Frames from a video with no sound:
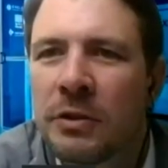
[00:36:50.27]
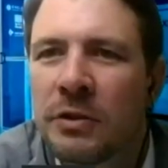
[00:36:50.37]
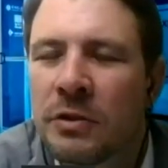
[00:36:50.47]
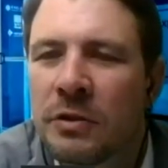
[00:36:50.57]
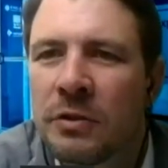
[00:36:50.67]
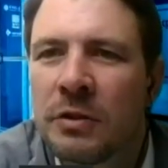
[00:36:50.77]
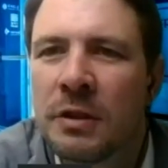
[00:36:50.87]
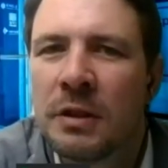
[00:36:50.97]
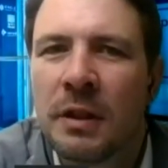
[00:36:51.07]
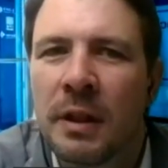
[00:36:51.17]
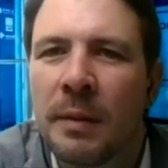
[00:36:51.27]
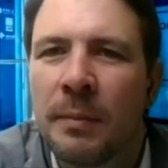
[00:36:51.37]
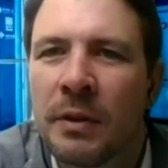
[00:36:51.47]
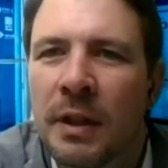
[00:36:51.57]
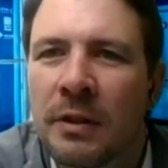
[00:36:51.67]
just see an
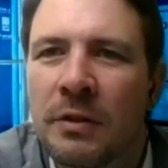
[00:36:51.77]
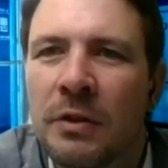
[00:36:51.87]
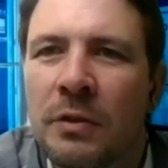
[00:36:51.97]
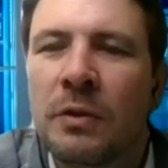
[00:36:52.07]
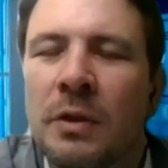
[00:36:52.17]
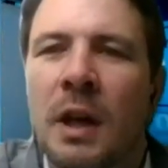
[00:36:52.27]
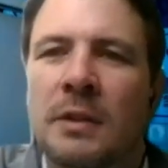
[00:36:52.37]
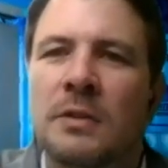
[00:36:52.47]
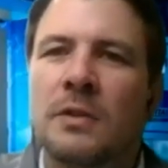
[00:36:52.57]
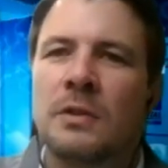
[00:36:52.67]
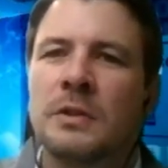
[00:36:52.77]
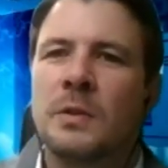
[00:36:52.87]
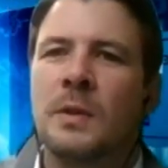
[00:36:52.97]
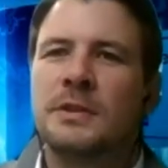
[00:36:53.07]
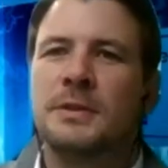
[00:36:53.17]
email that you got all the
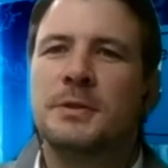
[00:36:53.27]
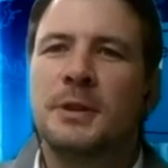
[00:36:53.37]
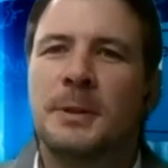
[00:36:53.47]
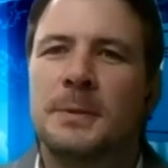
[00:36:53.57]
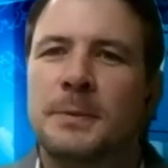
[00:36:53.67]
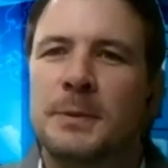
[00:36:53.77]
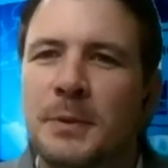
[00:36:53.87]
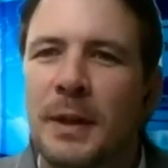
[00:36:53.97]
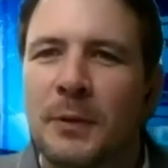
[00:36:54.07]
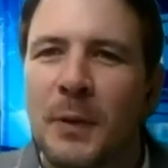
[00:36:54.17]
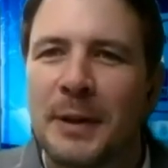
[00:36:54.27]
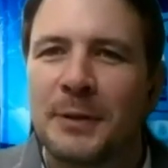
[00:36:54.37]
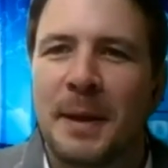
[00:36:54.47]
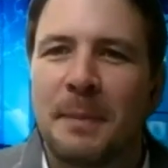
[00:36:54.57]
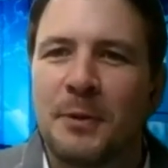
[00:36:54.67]
questions, so you have to
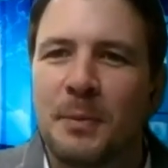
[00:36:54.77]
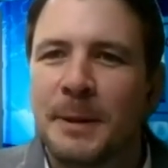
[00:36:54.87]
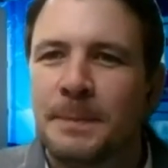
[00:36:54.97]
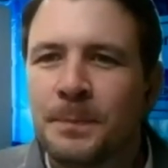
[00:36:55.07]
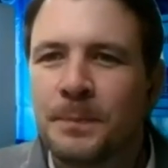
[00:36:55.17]
ask them to me.